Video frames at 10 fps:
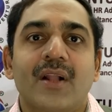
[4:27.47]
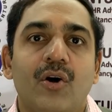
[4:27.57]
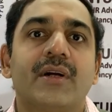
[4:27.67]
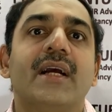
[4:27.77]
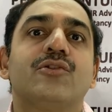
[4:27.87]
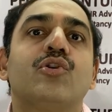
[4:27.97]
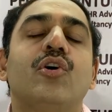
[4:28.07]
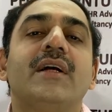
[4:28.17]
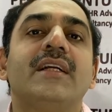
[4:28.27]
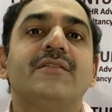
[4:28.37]
Okay,
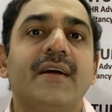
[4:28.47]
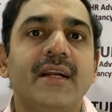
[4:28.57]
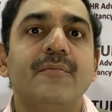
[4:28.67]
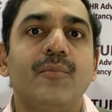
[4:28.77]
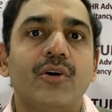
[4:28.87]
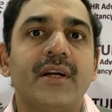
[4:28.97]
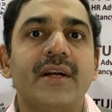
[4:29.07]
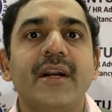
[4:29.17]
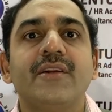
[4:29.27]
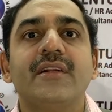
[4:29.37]
so it is very
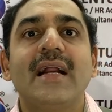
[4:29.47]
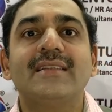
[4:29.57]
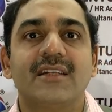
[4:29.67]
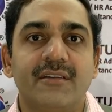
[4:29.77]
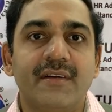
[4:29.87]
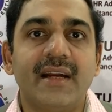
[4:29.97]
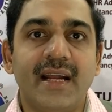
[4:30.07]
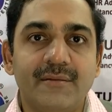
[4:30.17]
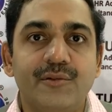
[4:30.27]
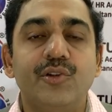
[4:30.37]
important that that survey
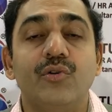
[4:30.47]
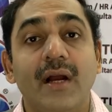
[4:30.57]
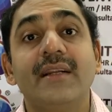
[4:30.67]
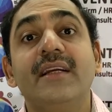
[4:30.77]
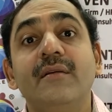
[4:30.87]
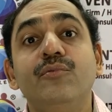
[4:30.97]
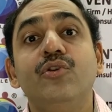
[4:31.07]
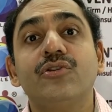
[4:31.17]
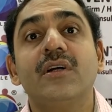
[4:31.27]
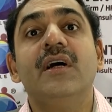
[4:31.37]
helps you, and keep
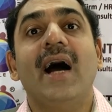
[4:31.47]
those